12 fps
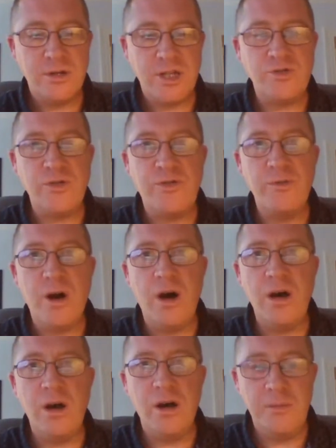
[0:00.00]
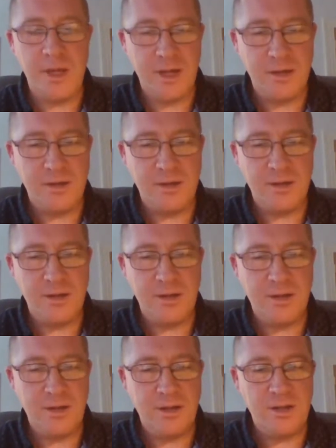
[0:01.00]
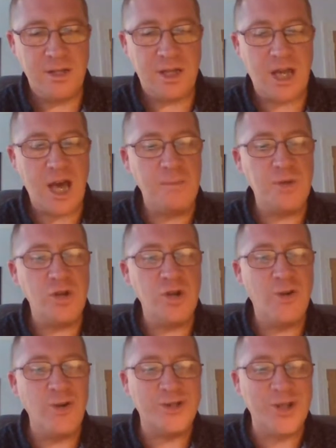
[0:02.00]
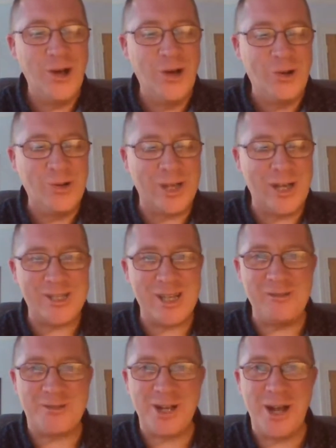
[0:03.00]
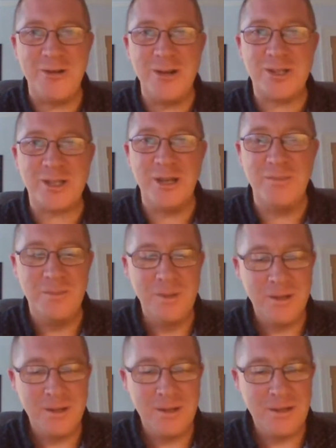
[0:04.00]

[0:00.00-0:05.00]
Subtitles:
These are for my army. The Camden Horizontals, as I cherish them.